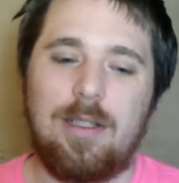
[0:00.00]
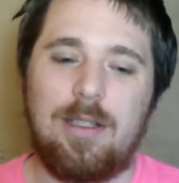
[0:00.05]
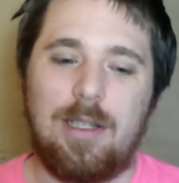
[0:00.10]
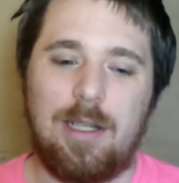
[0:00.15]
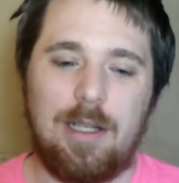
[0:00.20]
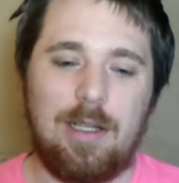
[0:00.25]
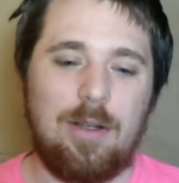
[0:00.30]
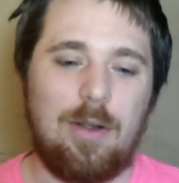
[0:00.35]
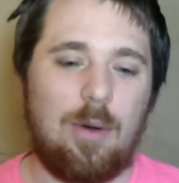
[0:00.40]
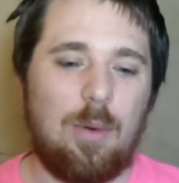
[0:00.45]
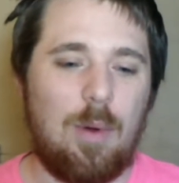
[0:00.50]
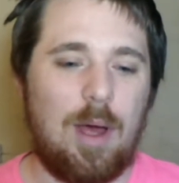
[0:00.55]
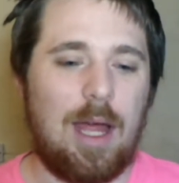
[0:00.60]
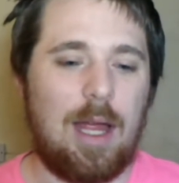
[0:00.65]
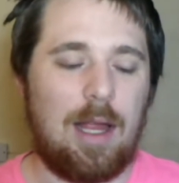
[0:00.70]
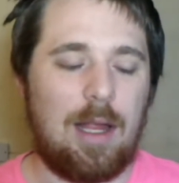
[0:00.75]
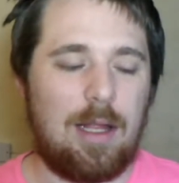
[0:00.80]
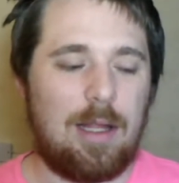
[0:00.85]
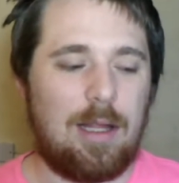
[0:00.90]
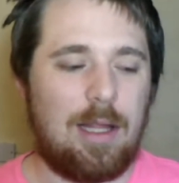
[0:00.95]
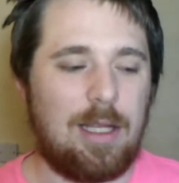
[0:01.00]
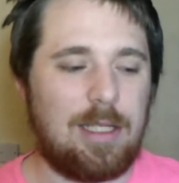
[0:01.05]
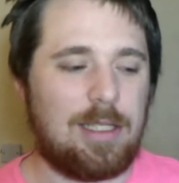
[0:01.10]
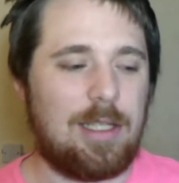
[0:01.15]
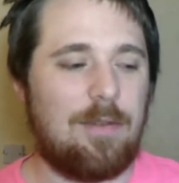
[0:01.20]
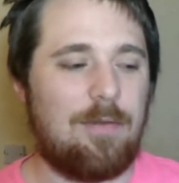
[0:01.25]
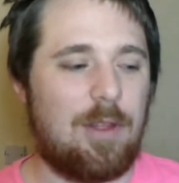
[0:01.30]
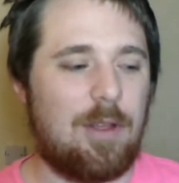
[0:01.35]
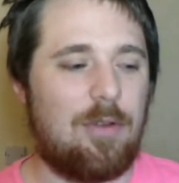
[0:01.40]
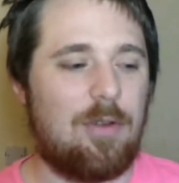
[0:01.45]
do you know what, let's
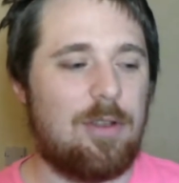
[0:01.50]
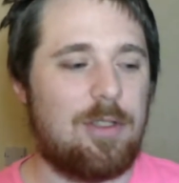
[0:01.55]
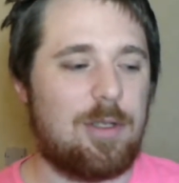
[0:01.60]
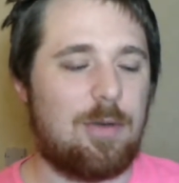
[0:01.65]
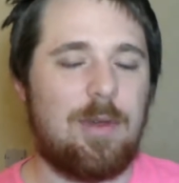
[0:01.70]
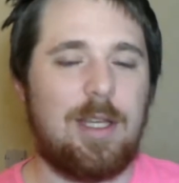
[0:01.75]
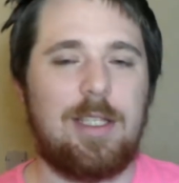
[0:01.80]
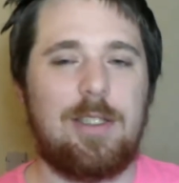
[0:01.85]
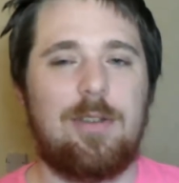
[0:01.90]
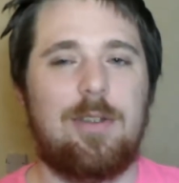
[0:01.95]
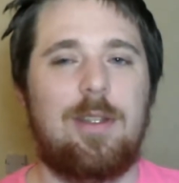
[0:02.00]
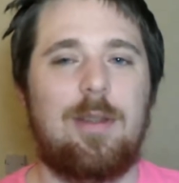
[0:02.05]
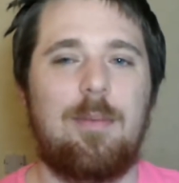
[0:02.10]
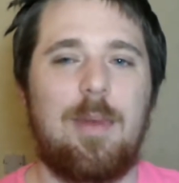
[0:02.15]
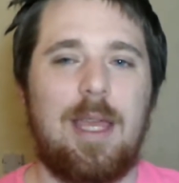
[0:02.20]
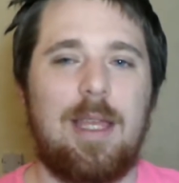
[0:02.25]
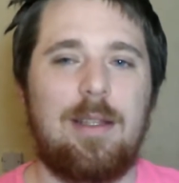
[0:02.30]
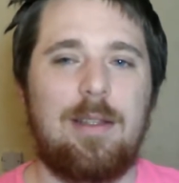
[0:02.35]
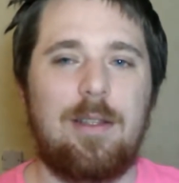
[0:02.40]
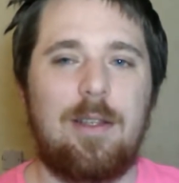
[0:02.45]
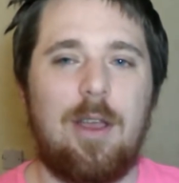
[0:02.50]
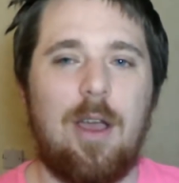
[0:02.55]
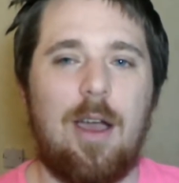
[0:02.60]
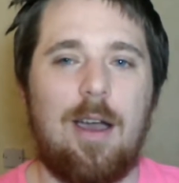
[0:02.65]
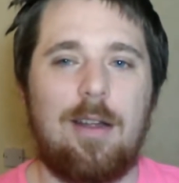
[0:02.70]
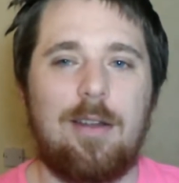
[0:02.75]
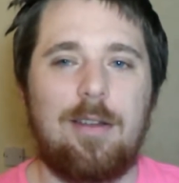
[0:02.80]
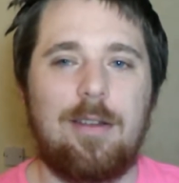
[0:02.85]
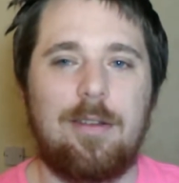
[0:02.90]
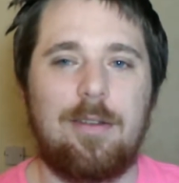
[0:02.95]
have the Cruiserweights on the main
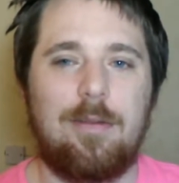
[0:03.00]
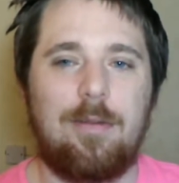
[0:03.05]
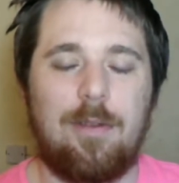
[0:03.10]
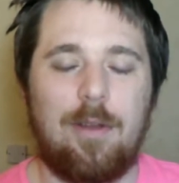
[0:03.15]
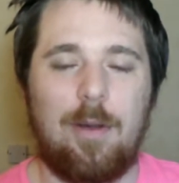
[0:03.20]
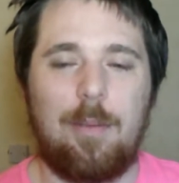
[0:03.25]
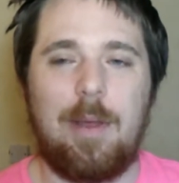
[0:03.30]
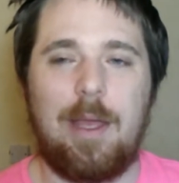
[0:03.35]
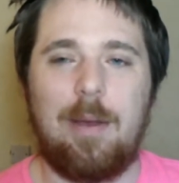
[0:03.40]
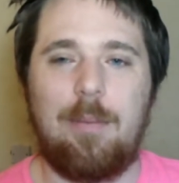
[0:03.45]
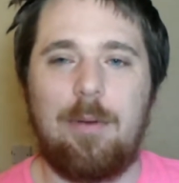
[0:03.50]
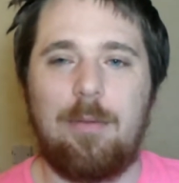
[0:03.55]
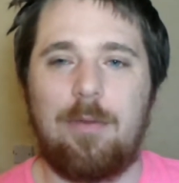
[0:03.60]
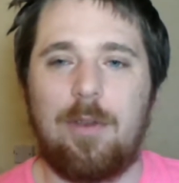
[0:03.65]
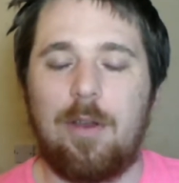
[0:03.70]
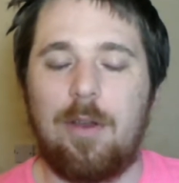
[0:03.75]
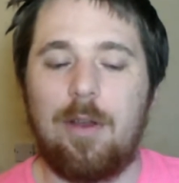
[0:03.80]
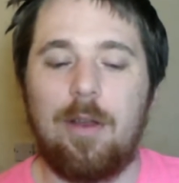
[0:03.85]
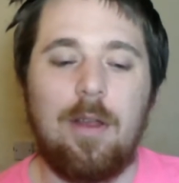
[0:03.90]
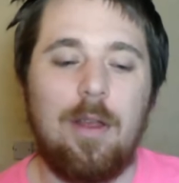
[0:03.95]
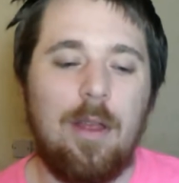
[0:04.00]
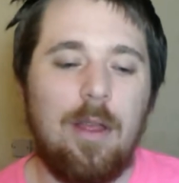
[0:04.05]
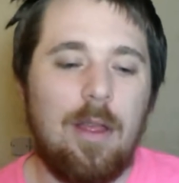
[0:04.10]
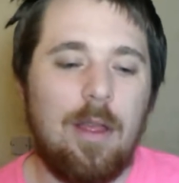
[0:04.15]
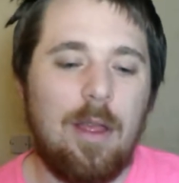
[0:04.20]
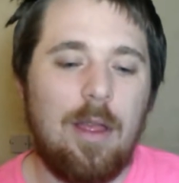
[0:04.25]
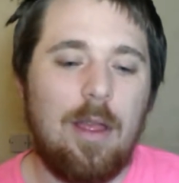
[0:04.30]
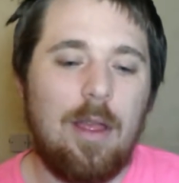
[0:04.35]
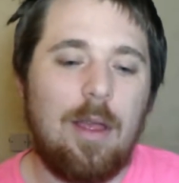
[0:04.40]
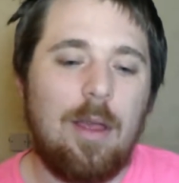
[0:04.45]
card for a pay-per-view.
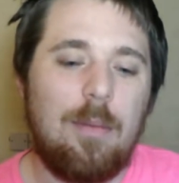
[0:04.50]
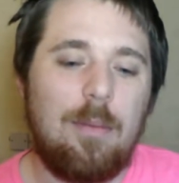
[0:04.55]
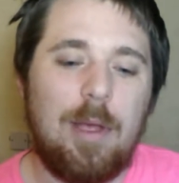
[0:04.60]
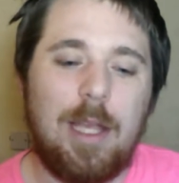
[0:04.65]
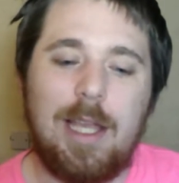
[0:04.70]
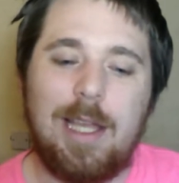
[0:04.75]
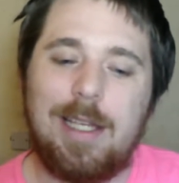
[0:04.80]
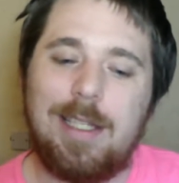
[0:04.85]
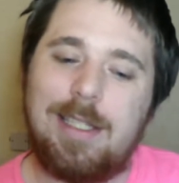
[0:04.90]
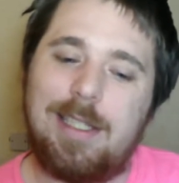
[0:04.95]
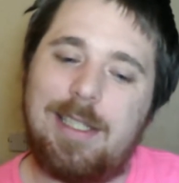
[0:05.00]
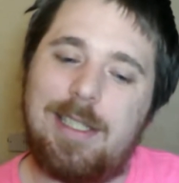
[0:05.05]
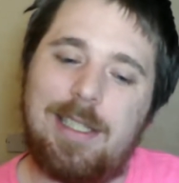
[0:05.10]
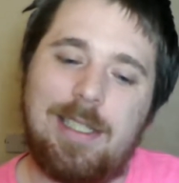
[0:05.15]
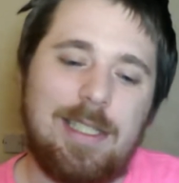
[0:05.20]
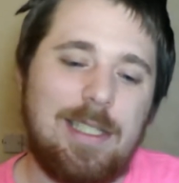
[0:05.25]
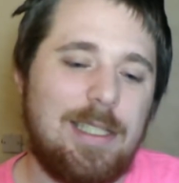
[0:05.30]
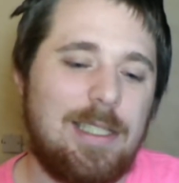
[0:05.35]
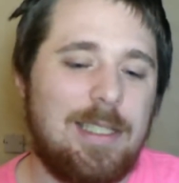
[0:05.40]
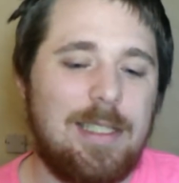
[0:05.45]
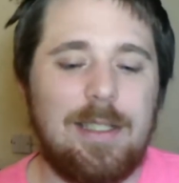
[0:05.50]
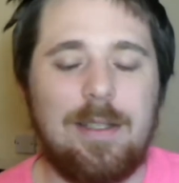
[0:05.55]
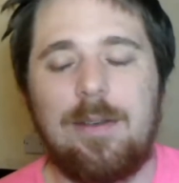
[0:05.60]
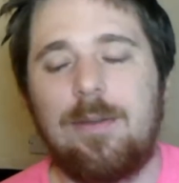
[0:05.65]
Because